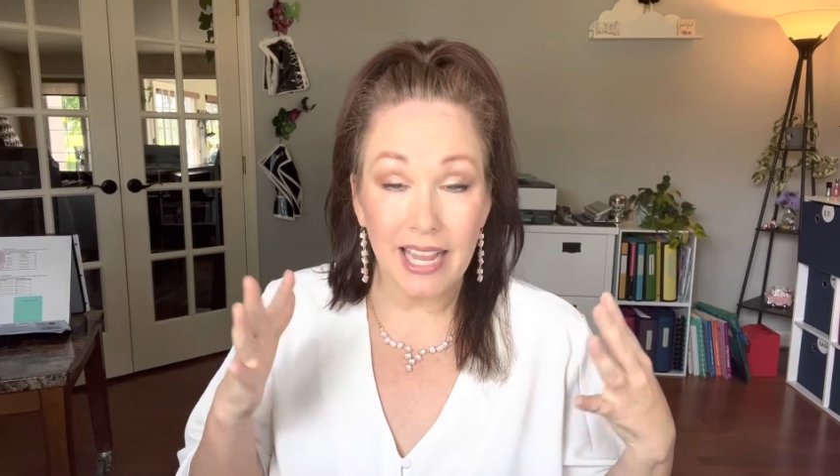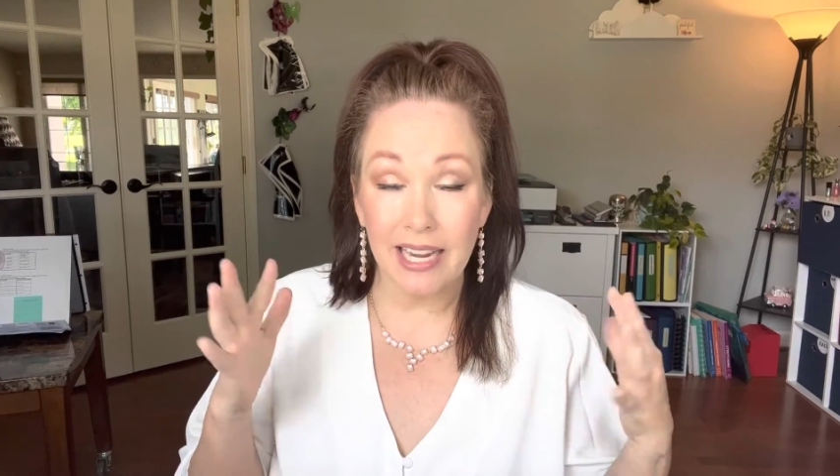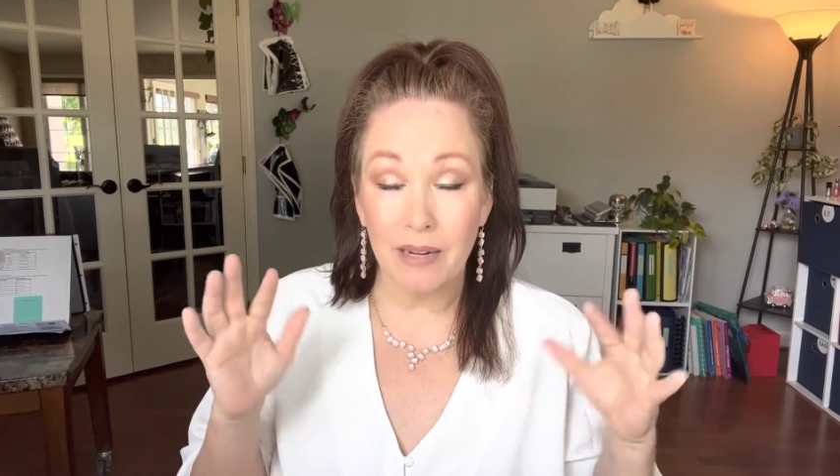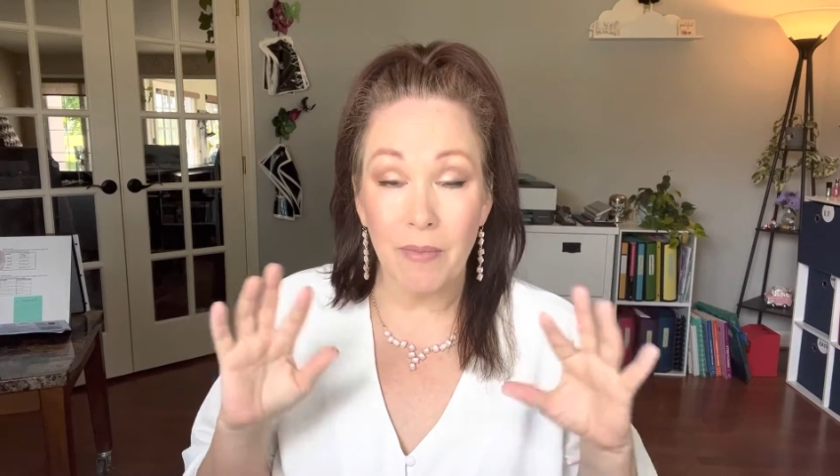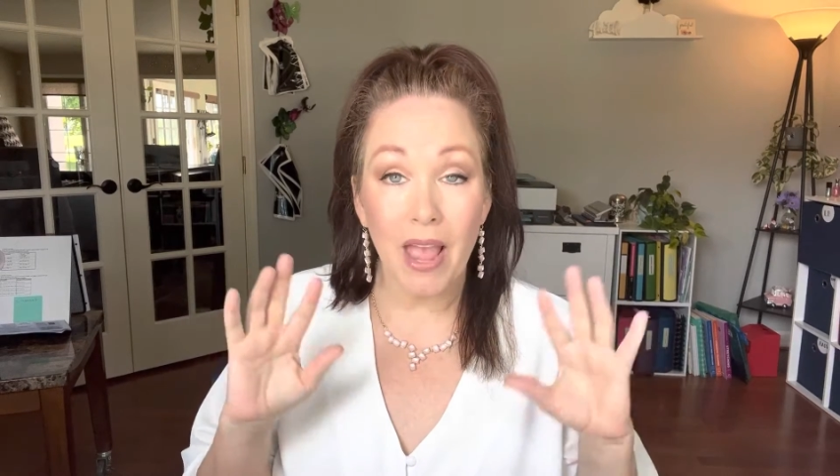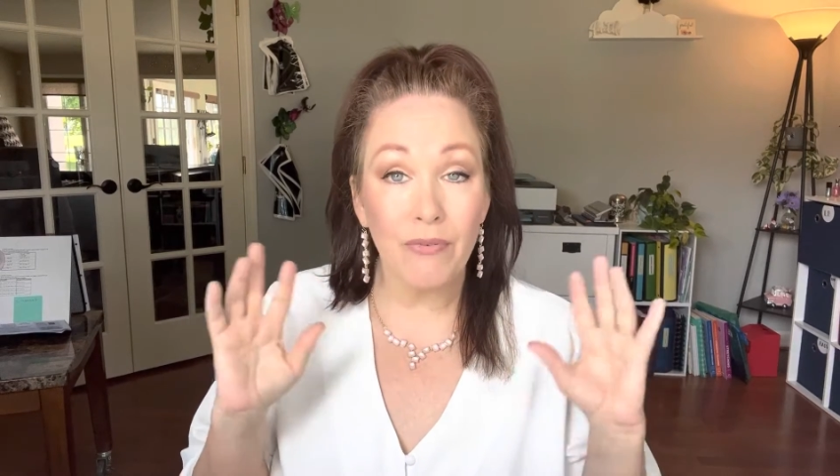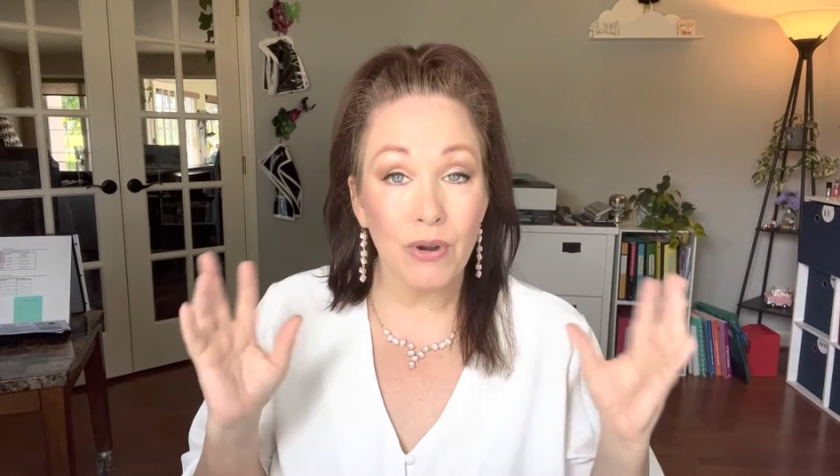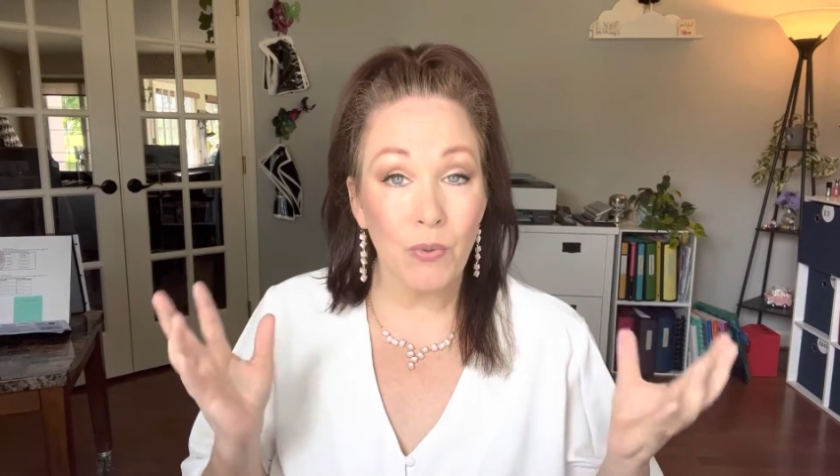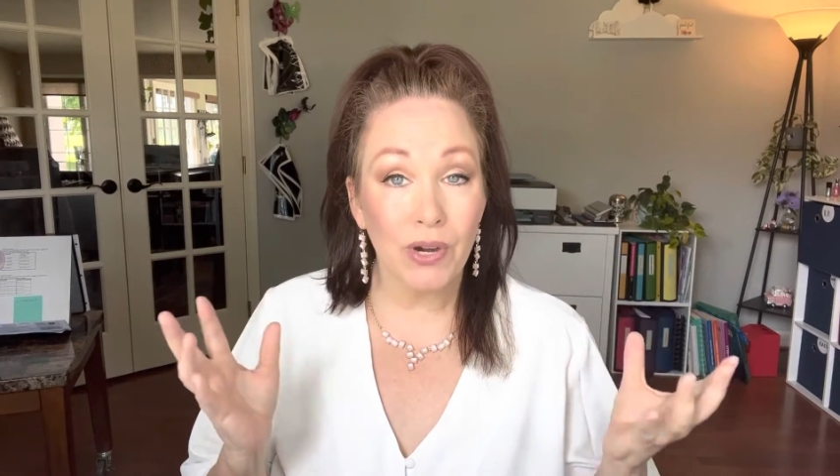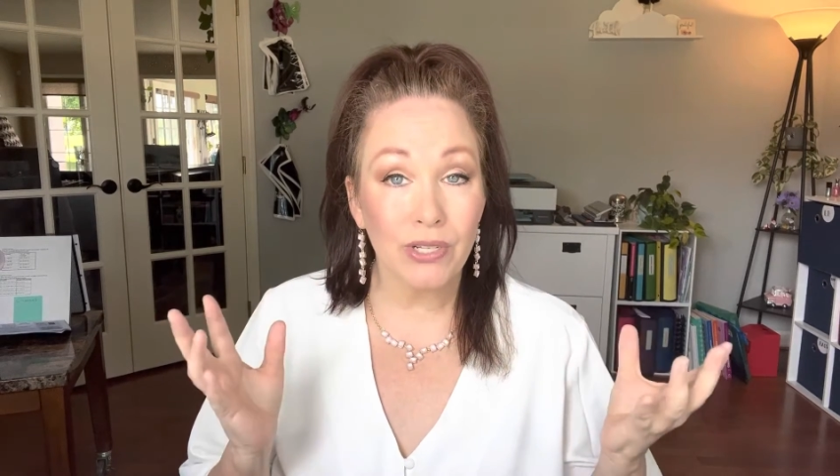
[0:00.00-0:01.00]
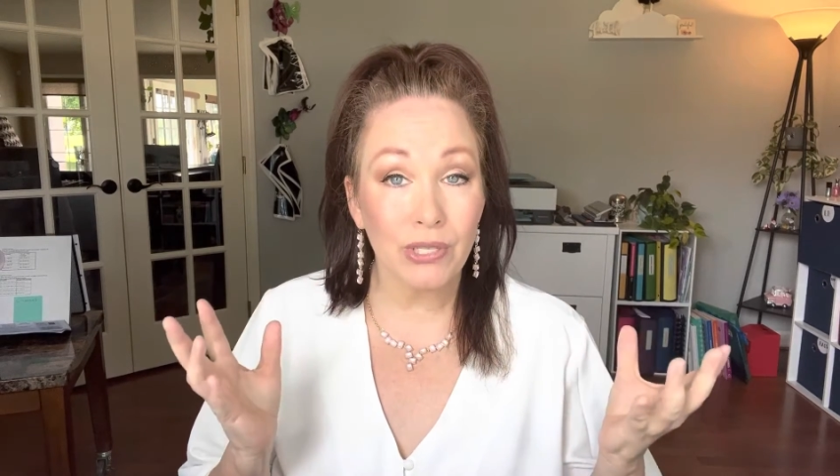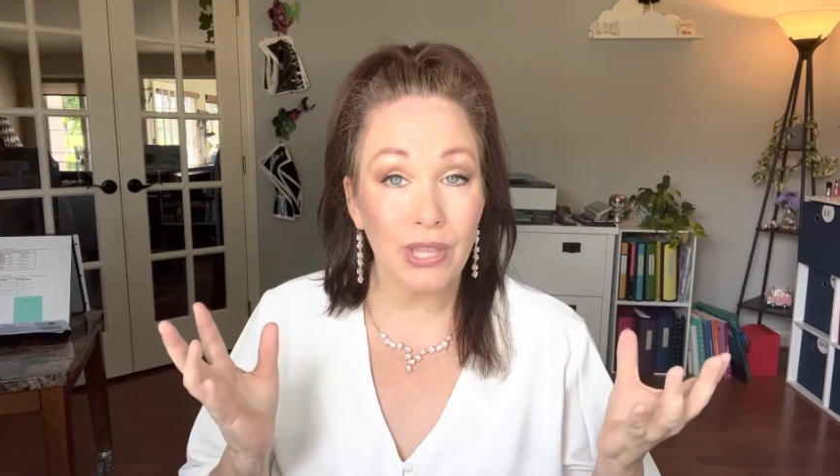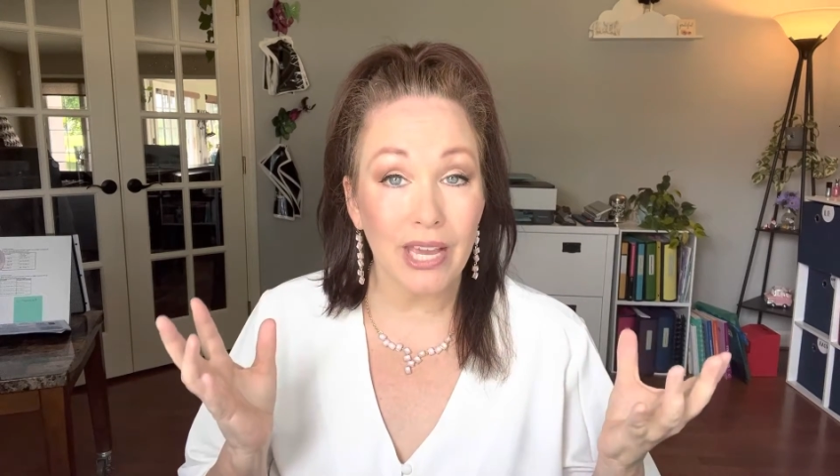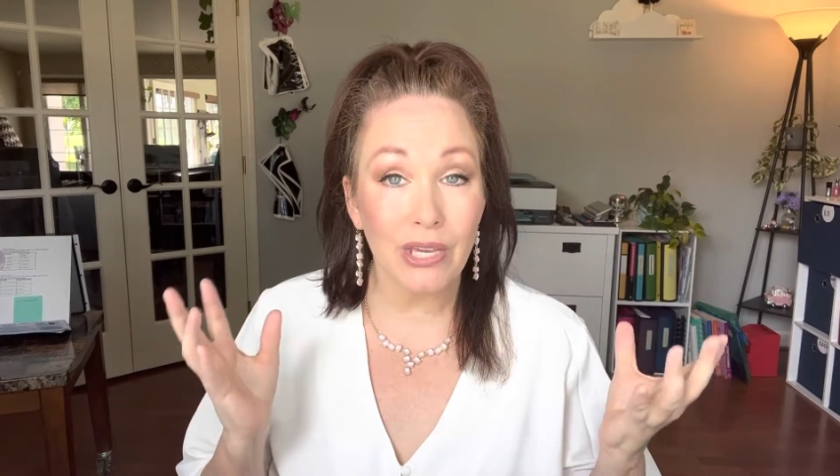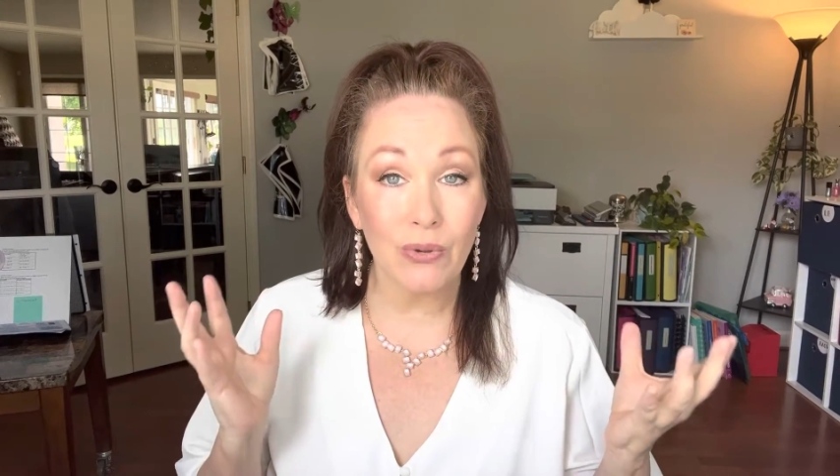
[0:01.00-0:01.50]
hang them everywhere so
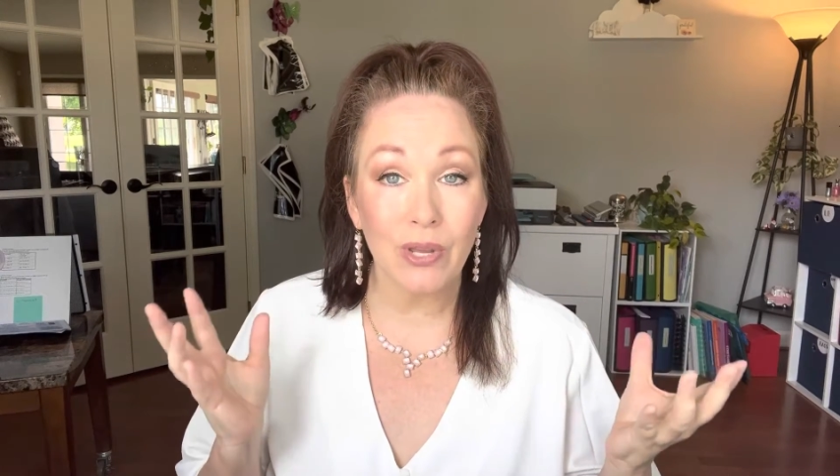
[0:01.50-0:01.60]
that you